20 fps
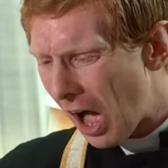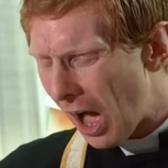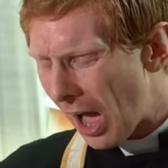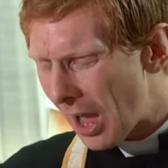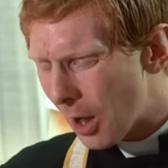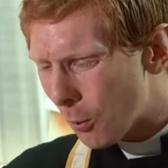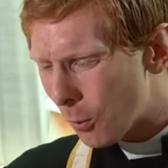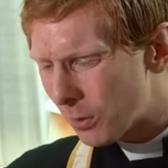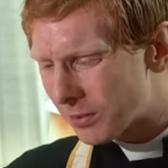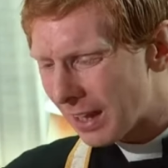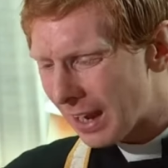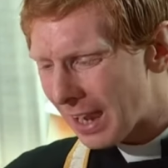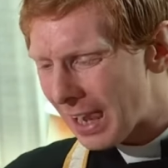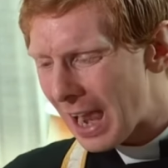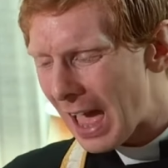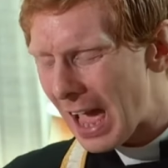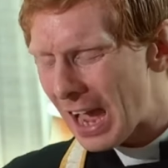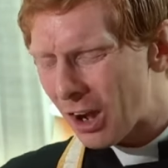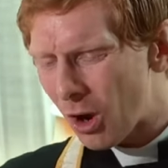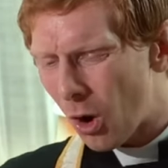it was a
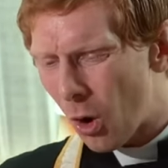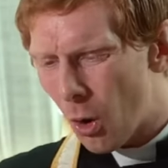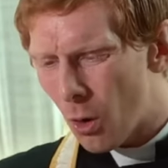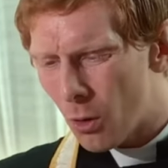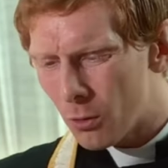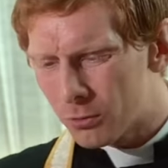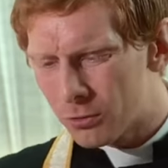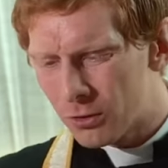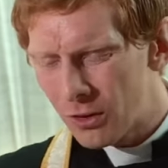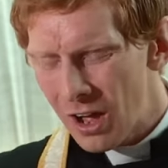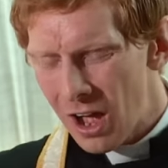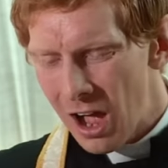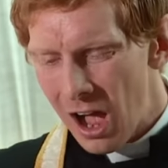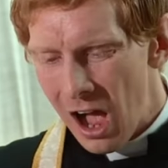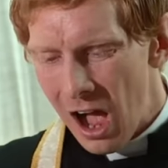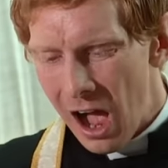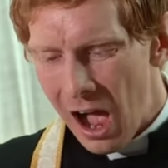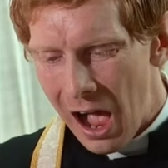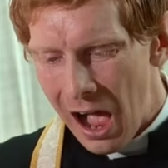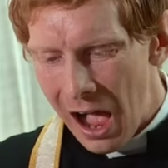lack of,
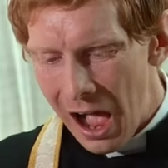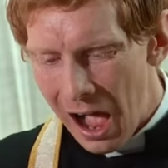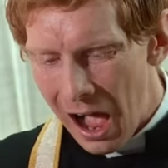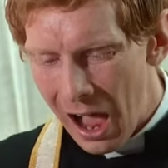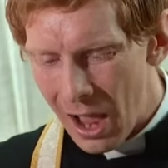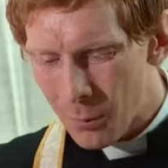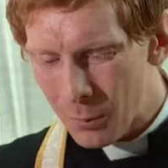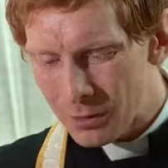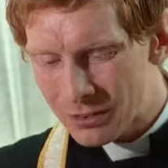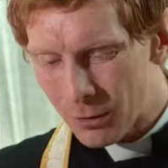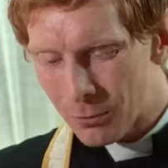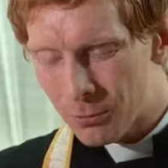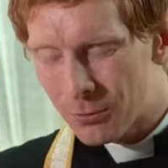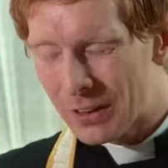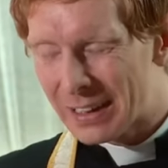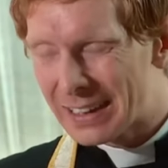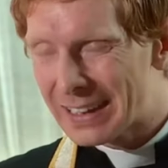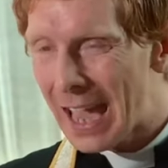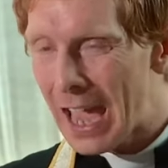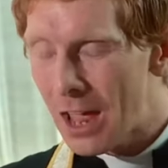it was a
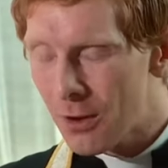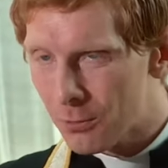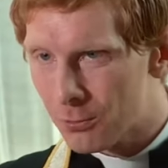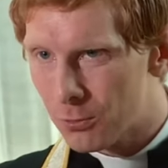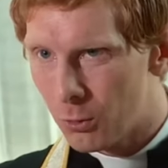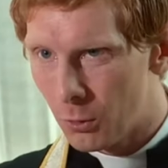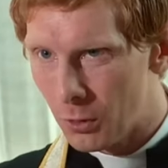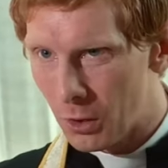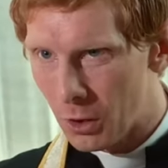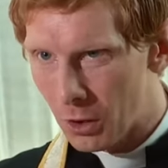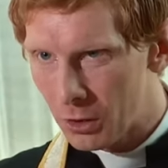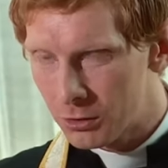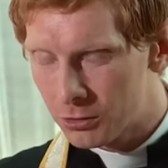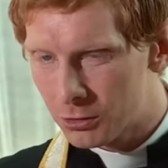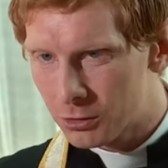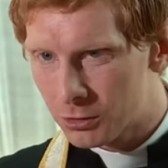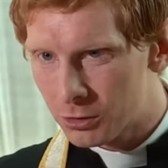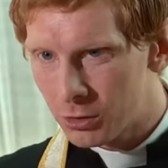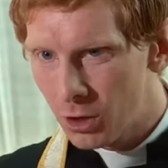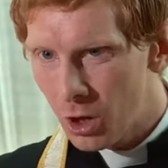
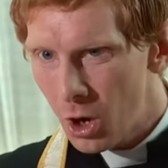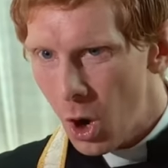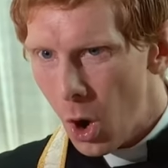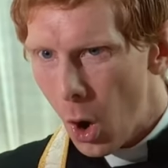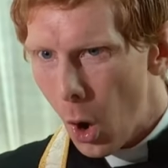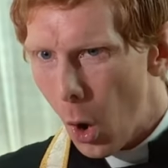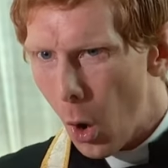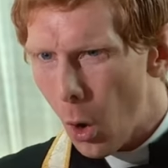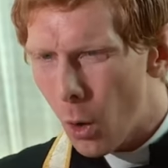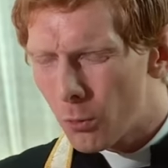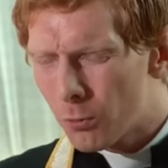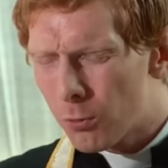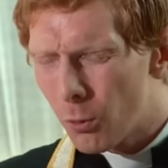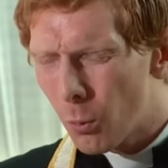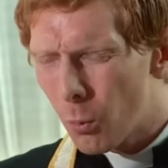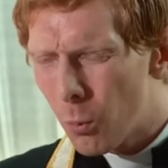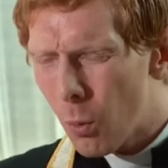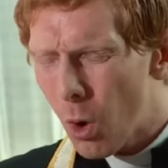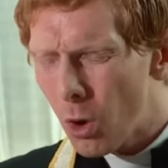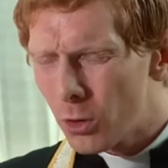forgetfulness of
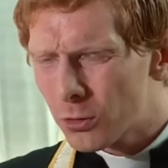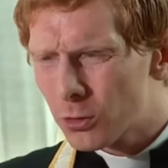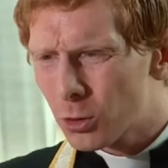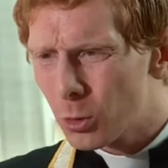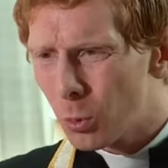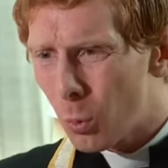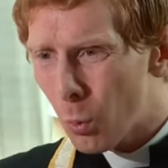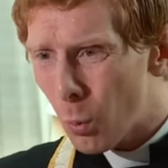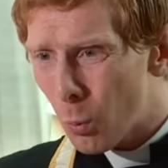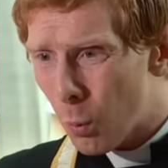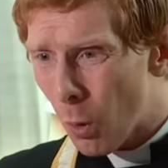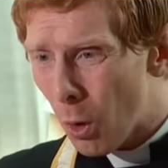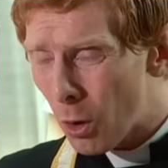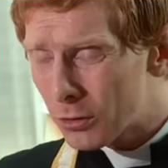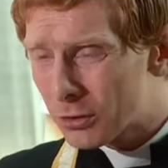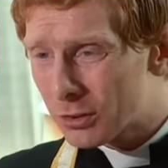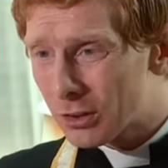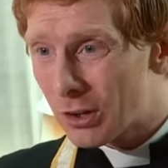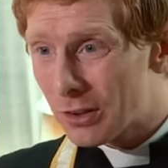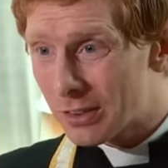what
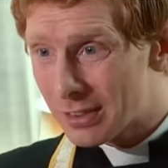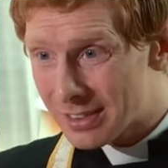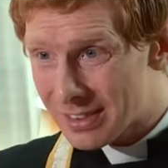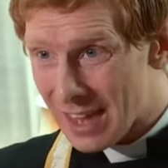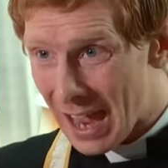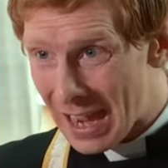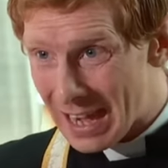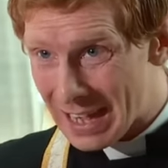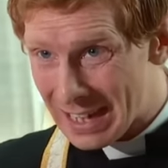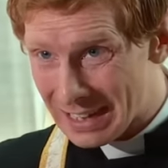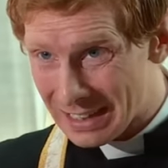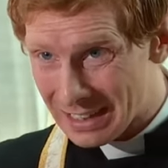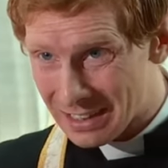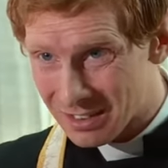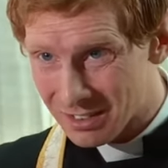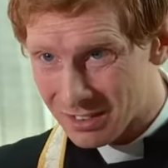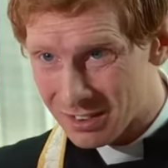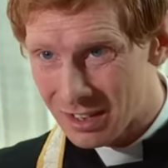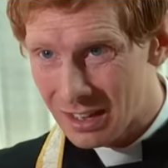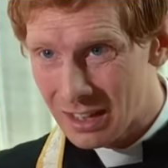was
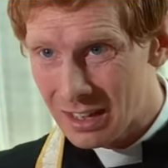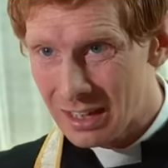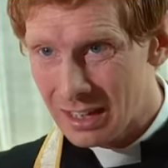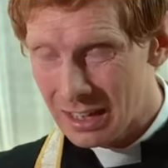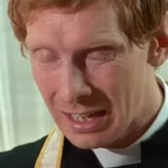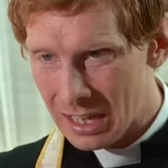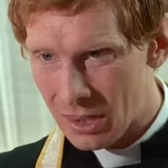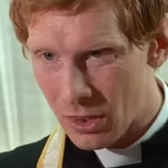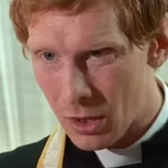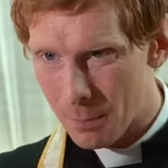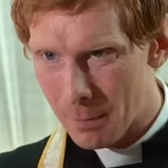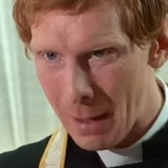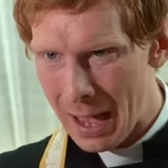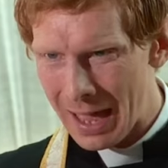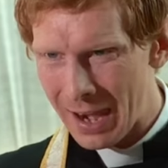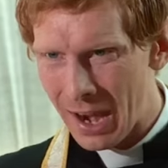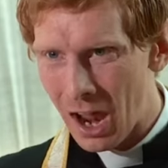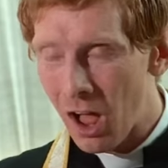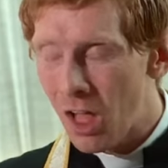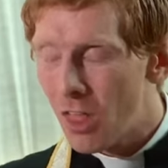contained in the
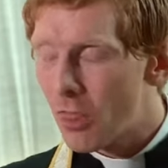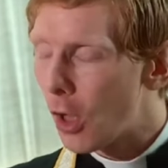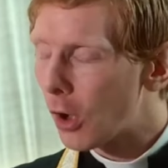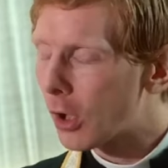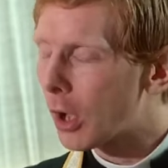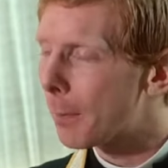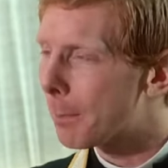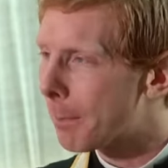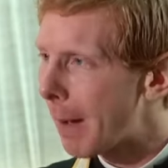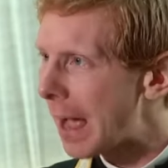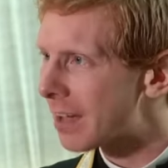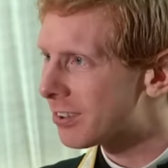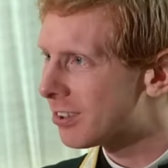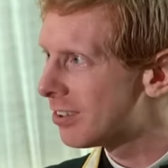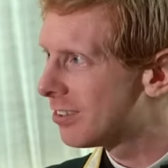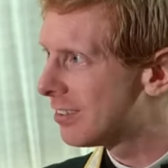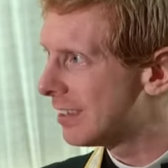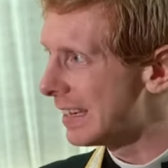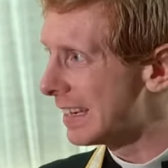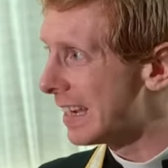manna, the
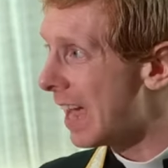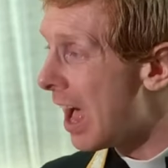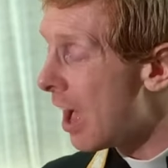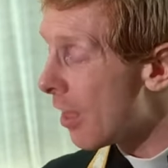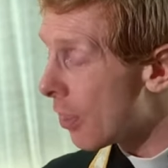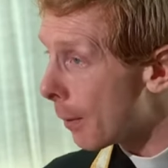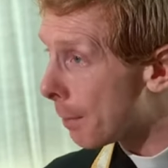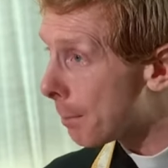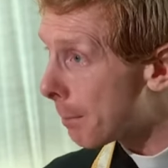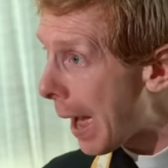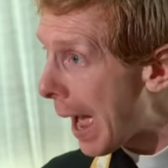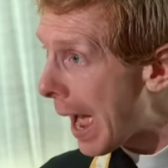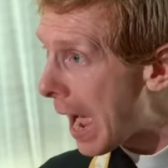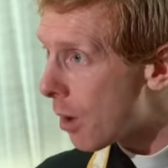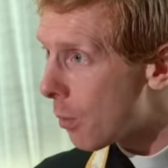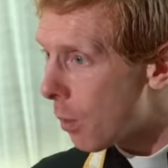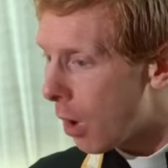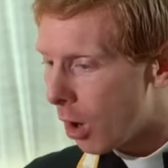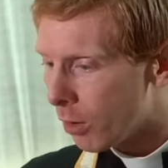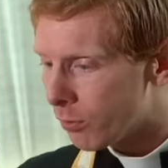capacity, the
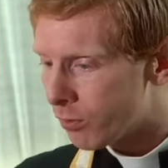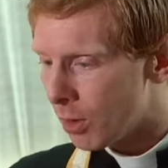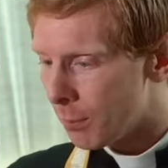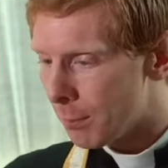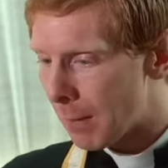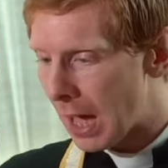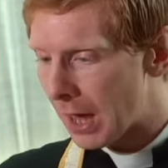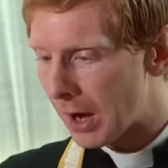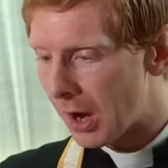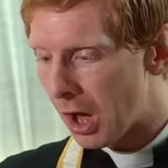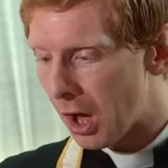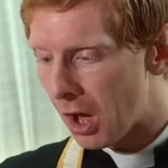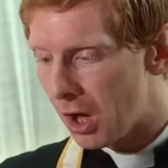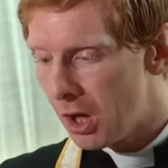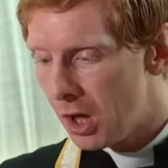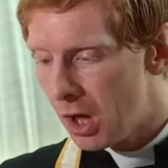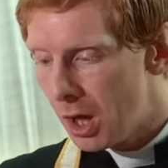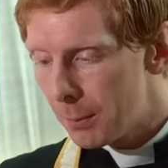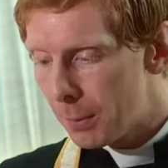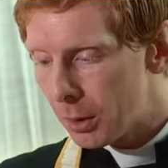power of the manna.
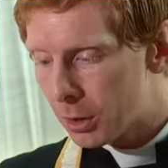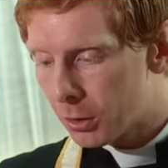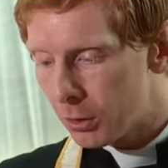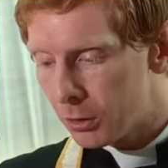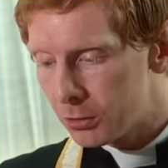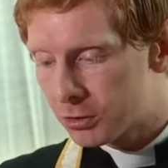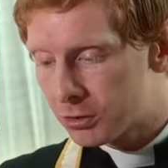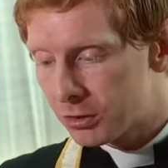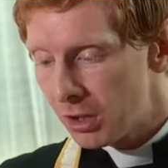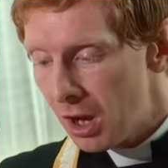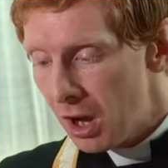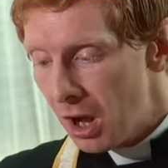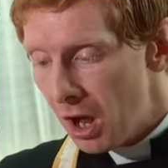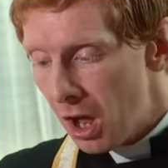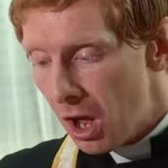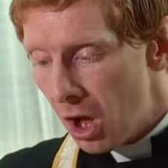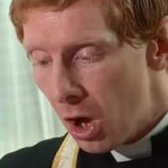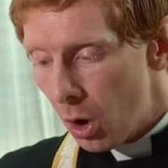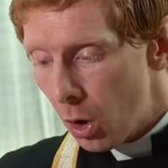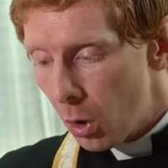Because
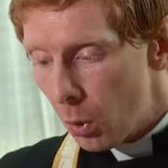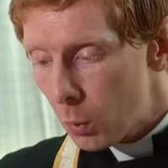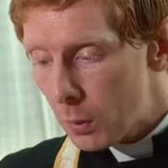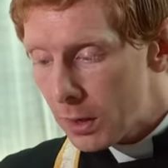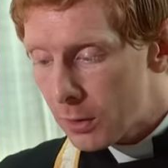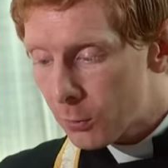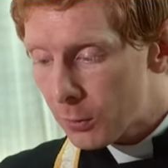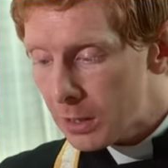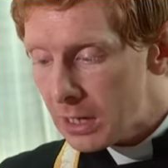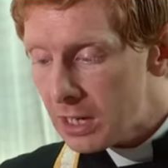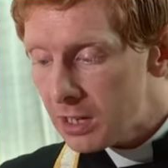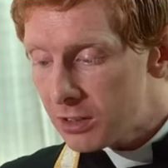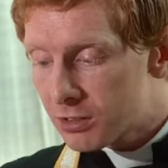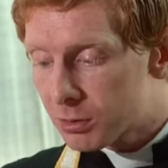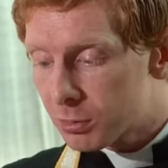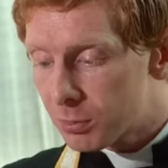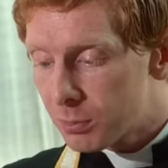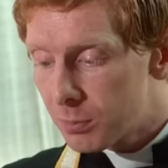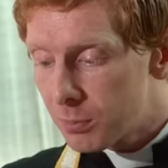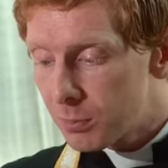we read,
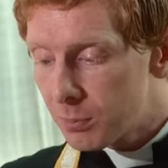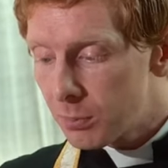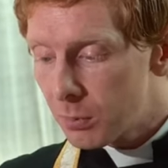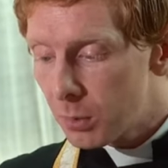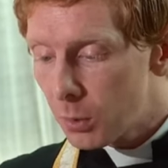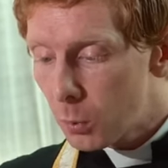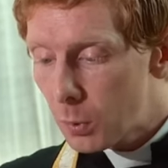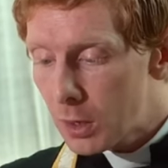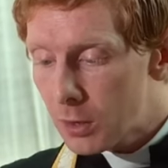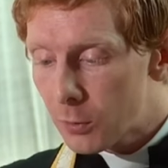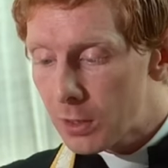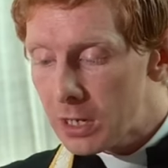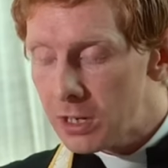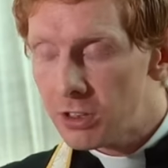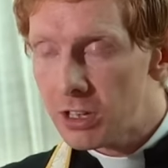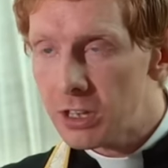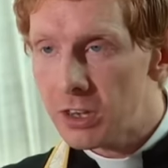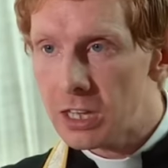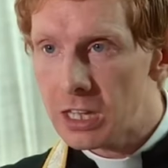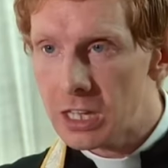we read
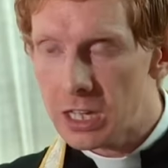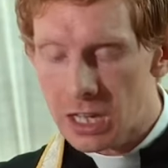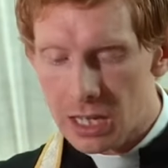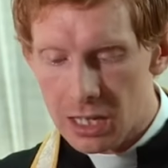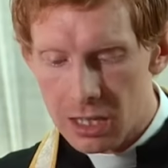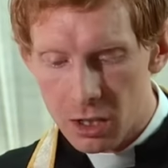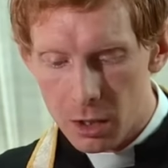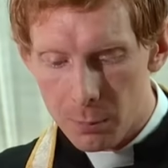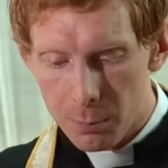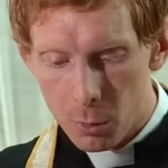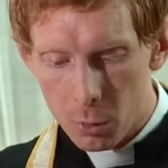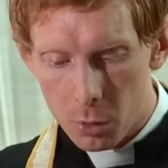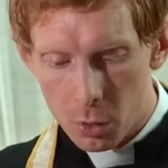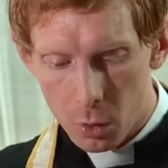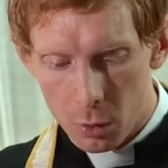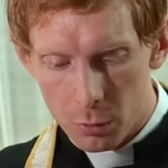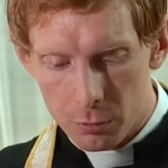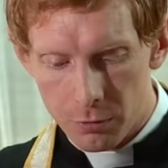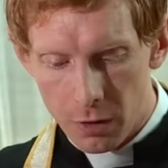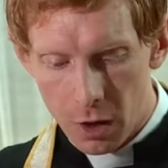in the in the book
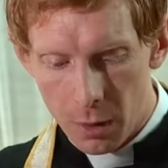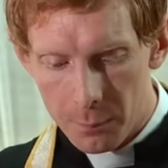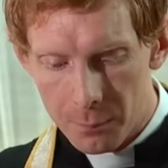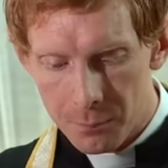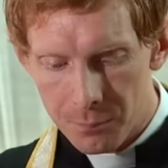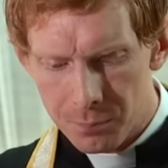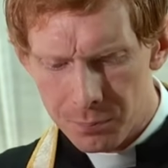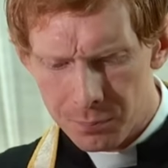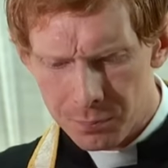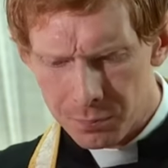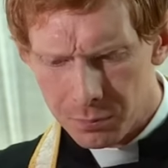of um,